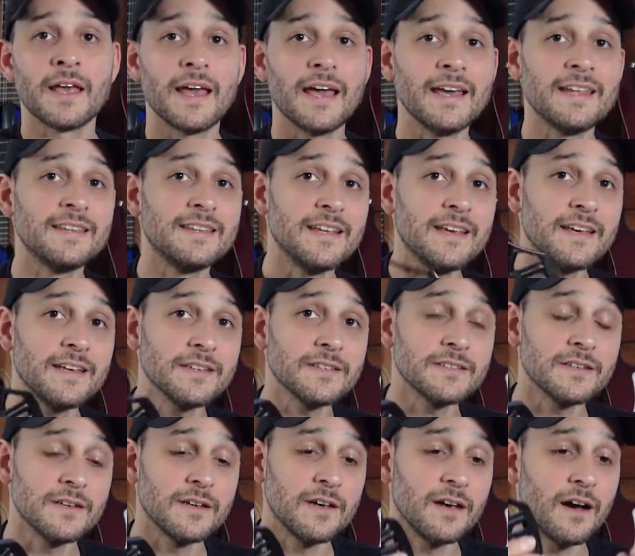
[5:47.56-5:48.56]
And
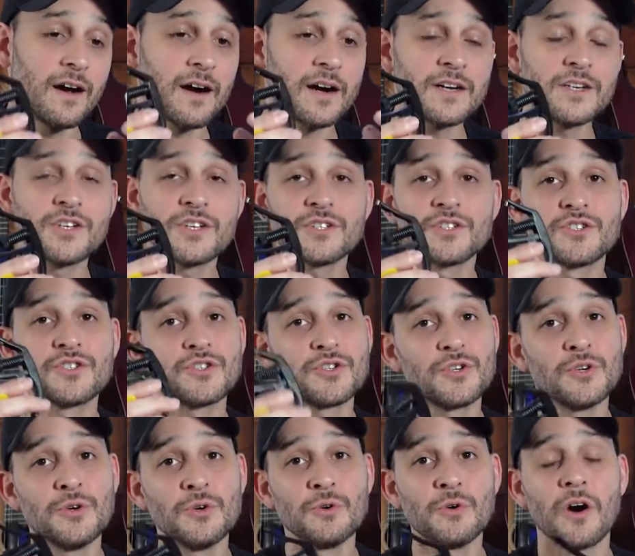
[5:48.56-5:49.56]
these are just
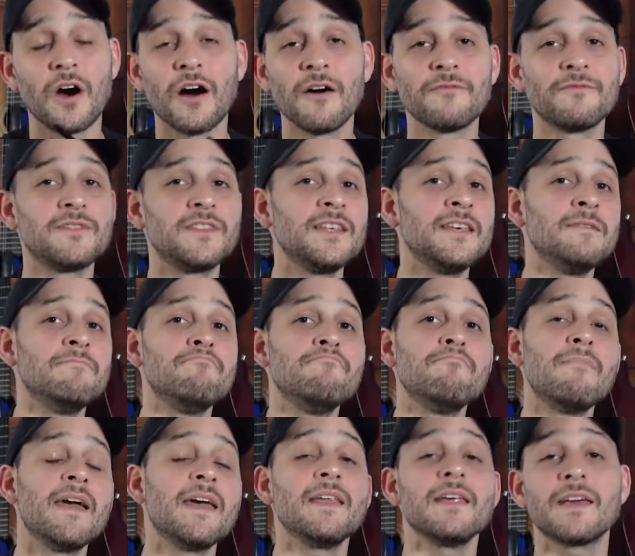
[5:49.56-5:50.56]
two of the
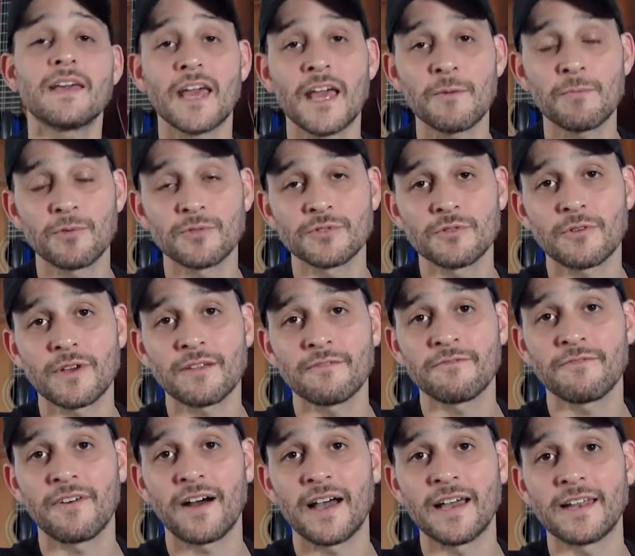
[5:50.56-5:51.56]
many capos you can
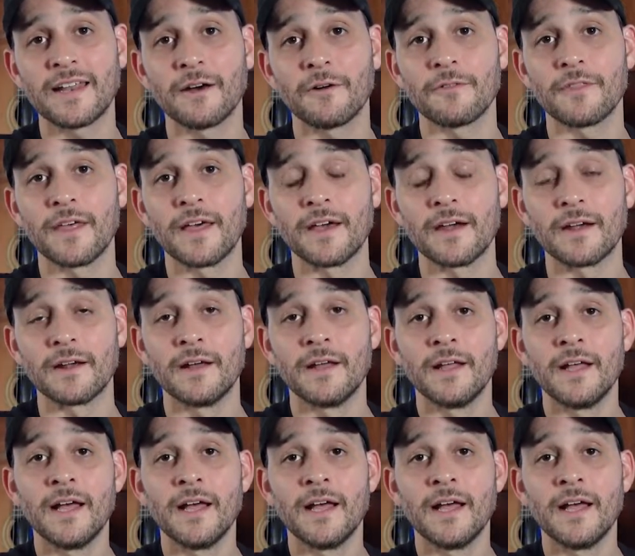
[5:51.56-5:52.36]
find out there.